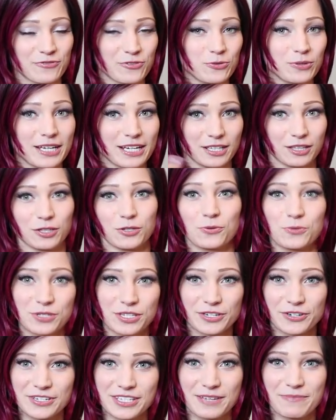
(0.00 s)
If you like
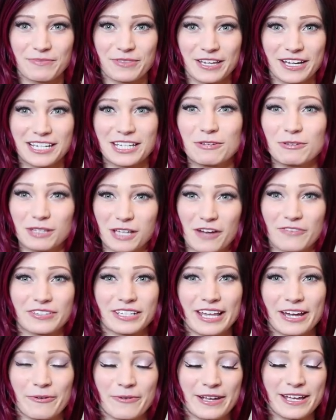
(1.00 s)
lose it or something and you
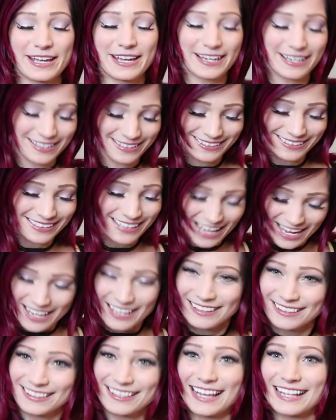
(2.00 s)
loved that wig,
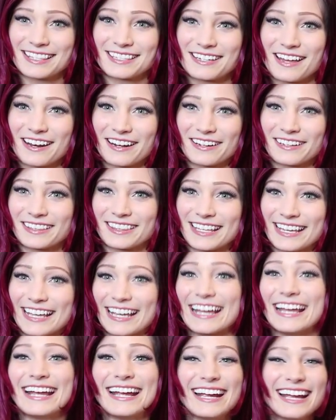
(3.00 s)
that's not a good
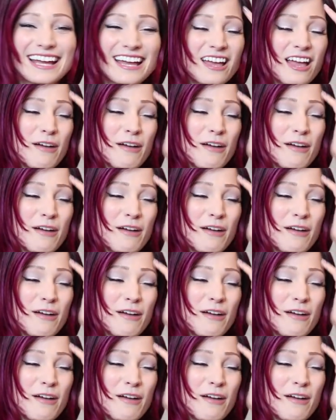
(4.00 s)
thing.